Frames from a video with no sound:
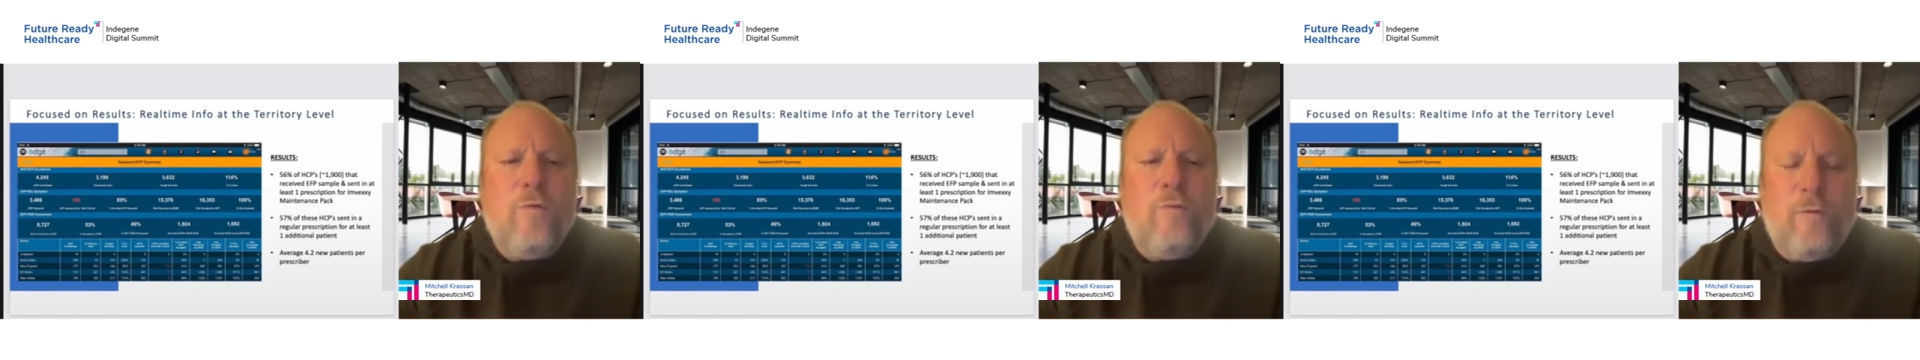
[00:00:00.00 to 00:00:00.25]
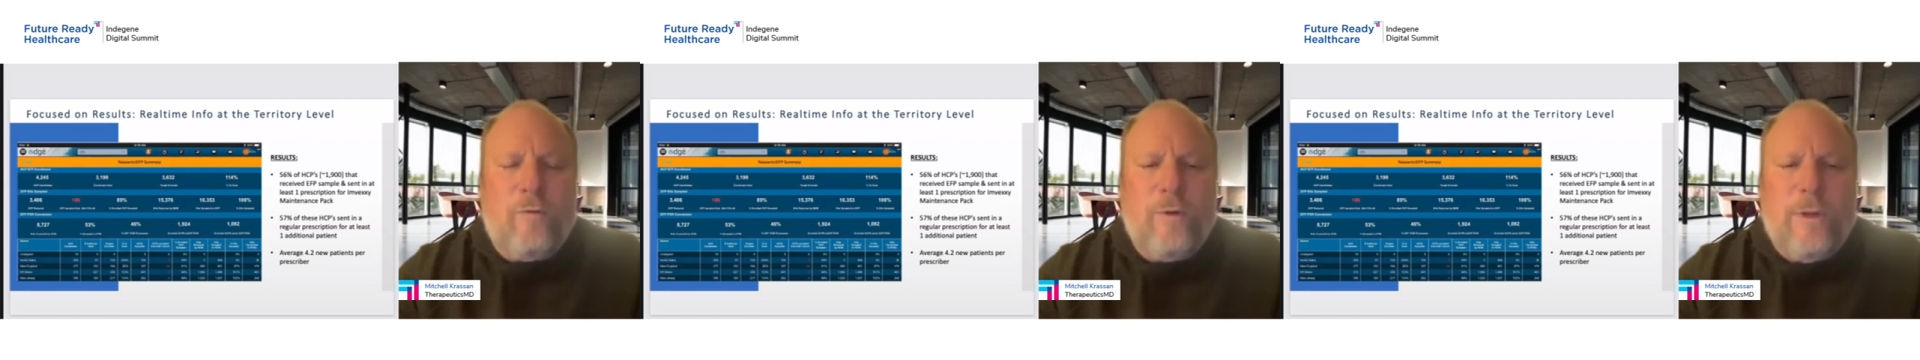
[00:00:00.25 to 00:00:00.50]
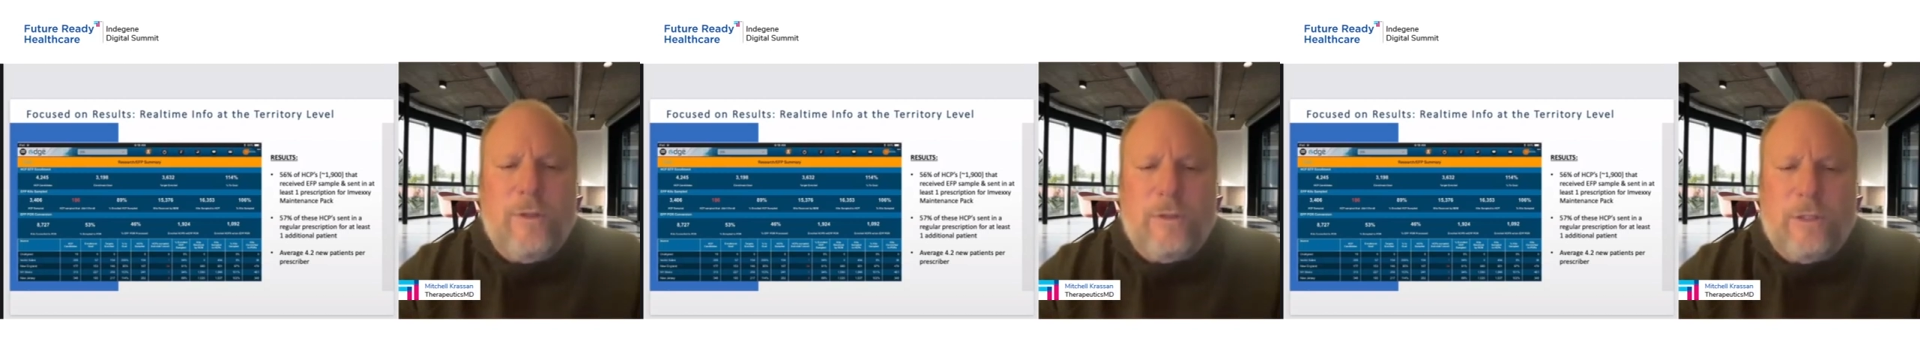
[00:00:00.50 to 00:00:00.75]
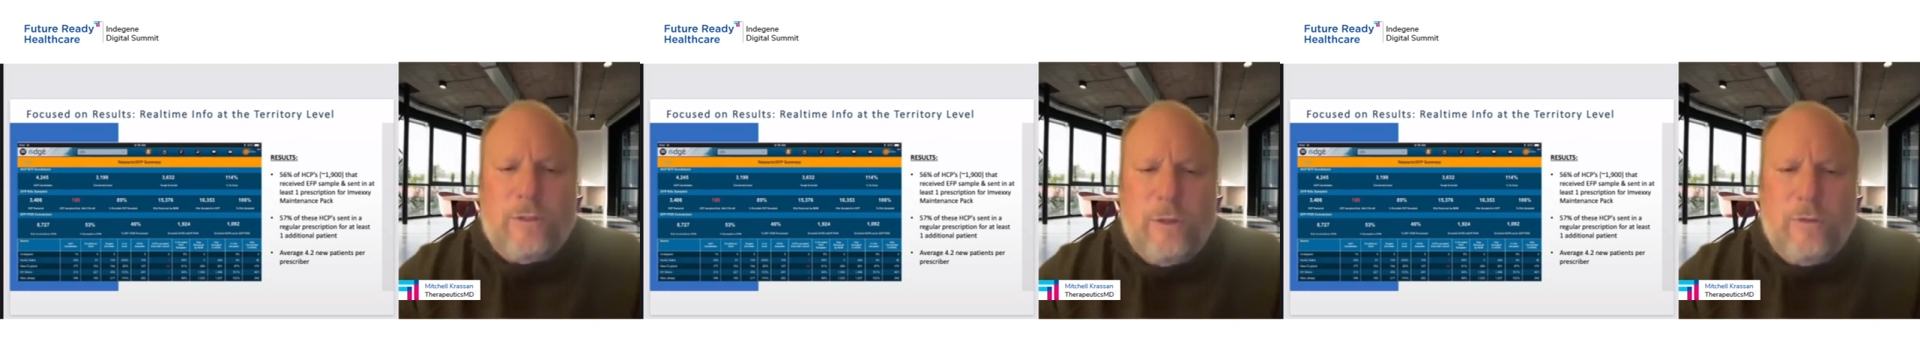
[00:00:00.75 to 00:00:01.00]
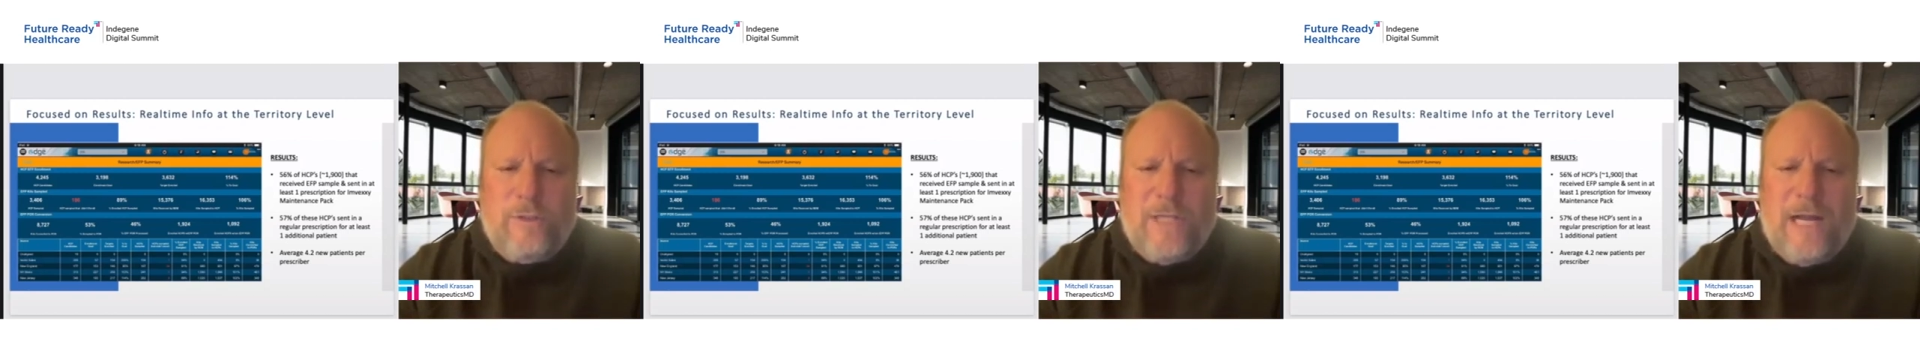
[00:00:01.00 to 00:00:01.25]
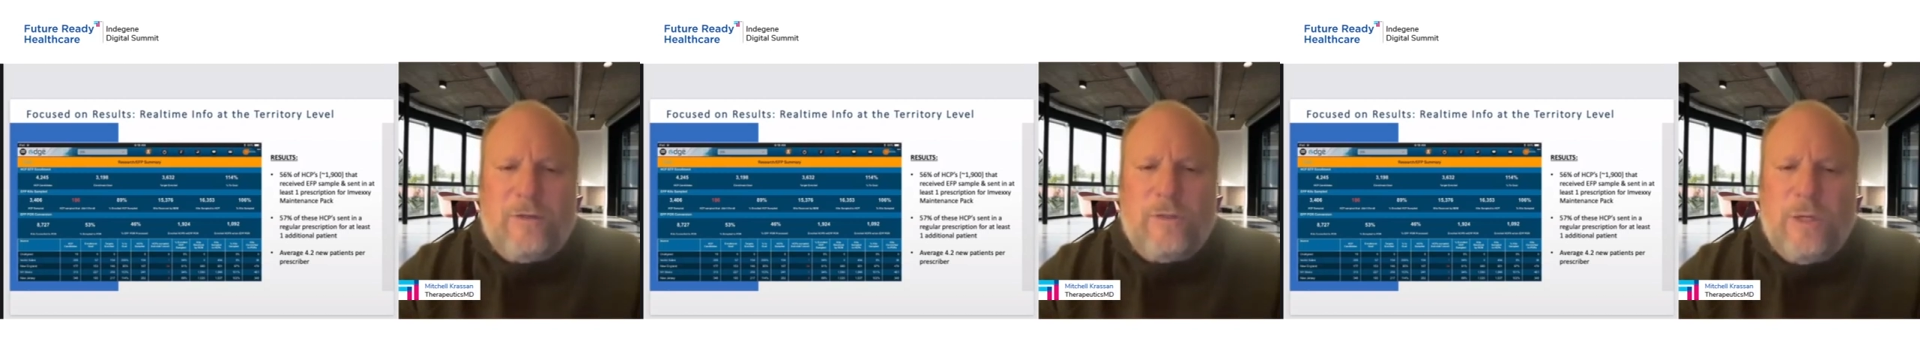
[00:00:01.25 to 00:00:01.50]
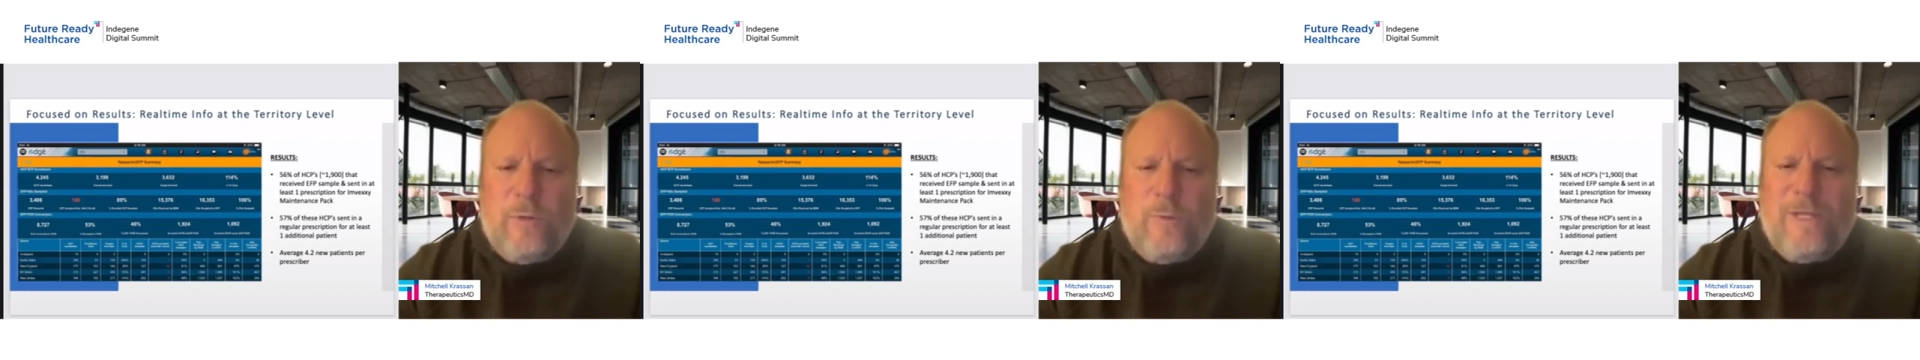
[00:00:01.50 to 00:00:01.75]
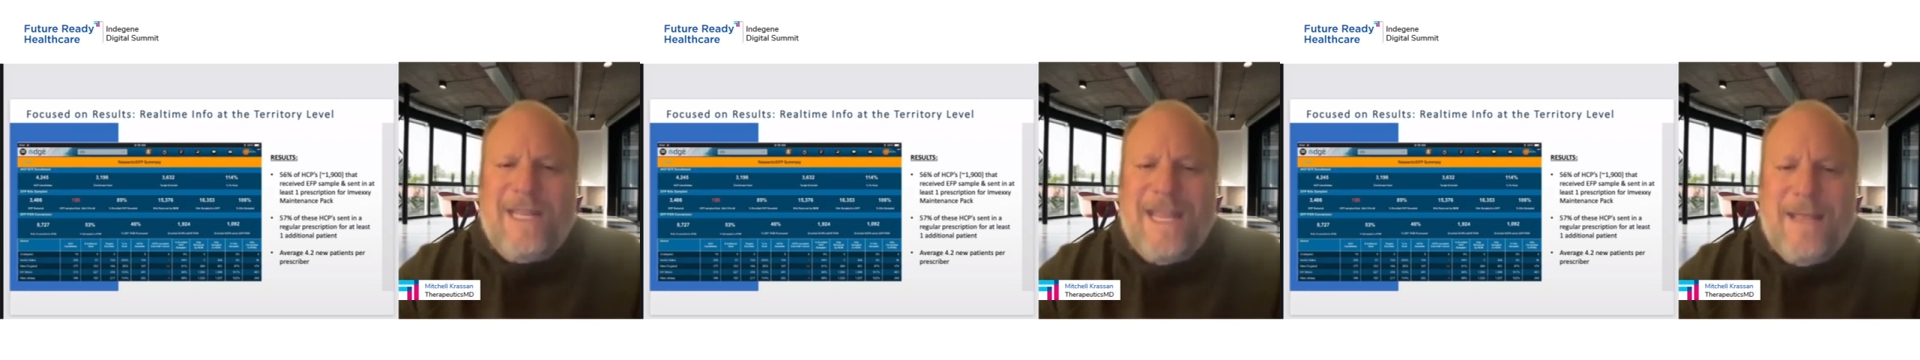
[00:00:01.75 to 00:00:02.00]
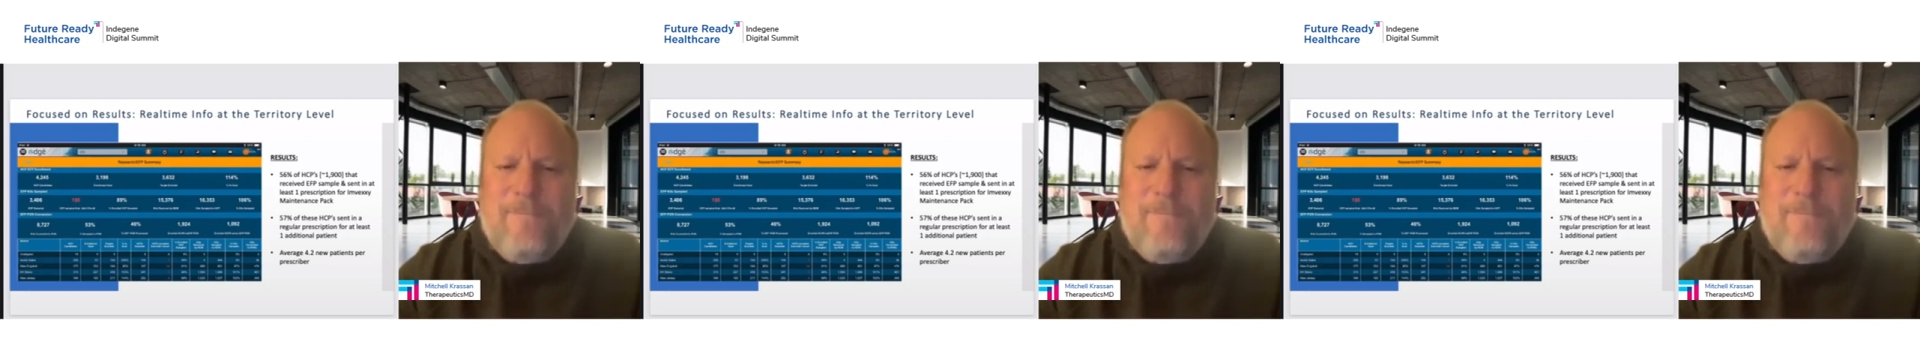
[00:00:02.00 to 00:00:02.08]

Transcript: We really looked at those doctors that we can